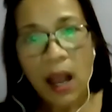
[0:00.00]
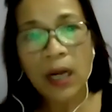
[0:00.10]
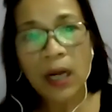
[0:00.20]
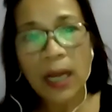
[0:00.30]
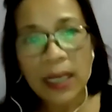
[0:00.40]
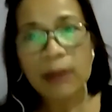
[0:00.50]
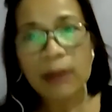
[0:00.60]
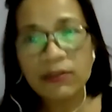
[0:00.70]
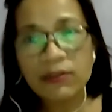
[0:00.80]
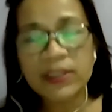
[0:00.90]
are
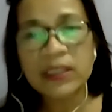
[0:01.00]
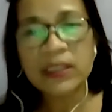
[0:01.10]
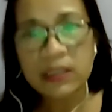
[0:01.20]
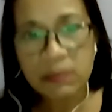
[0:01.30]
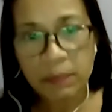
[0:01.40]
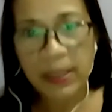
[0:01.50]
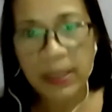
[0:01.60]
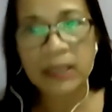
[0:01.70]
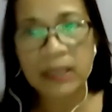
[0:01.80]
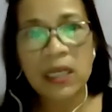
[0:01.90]
allowed the fiscal
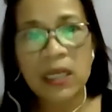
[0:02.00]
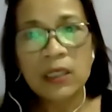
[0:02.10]
space